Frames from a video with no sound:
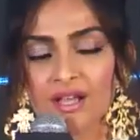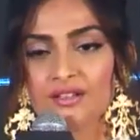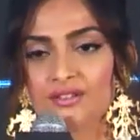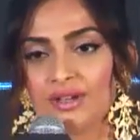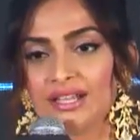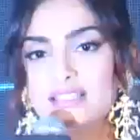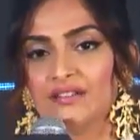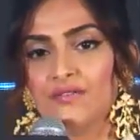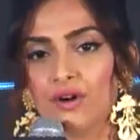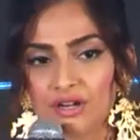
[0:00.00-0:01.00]
So it's
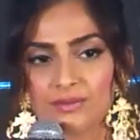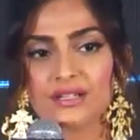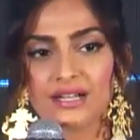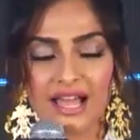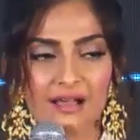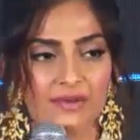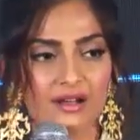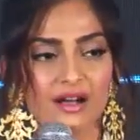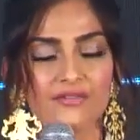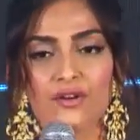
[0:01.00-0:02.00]
affordable
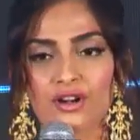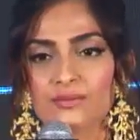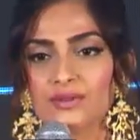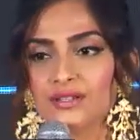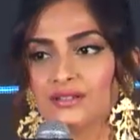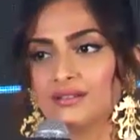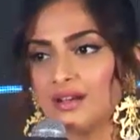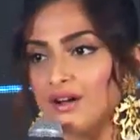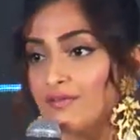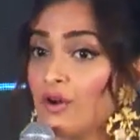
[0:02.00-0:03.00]
glamour,
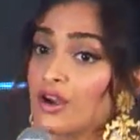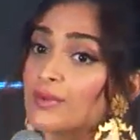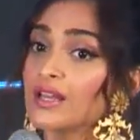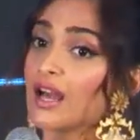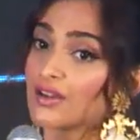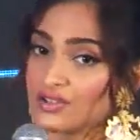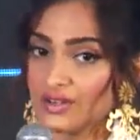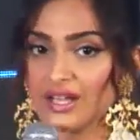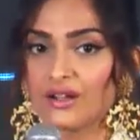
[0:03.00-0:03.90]
affordable luxury,